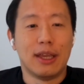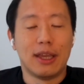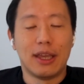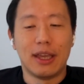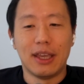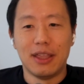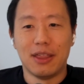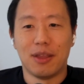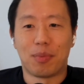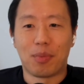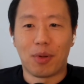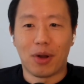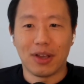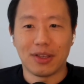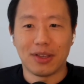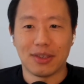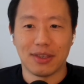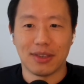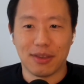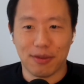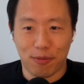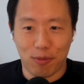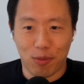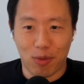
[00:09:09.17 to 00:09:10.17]
In the
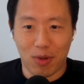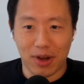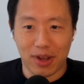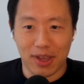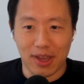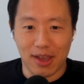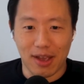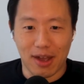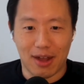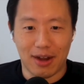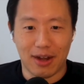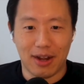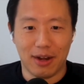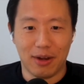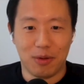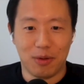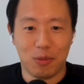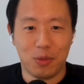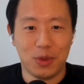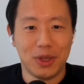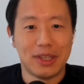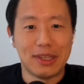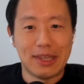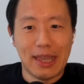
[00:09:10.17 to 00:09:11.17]
process of working on it,
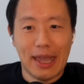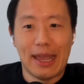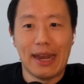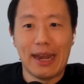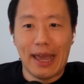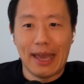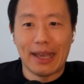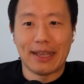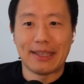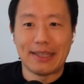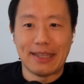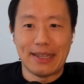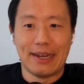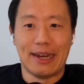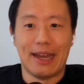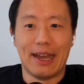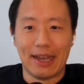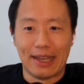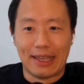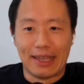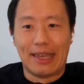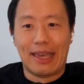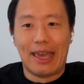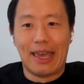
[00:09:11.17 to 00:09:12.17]
we 10x'd it
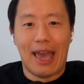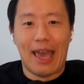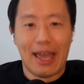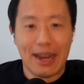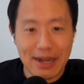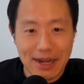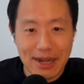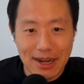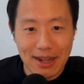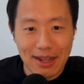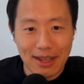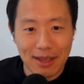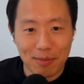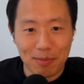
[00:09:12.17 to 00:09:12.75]
again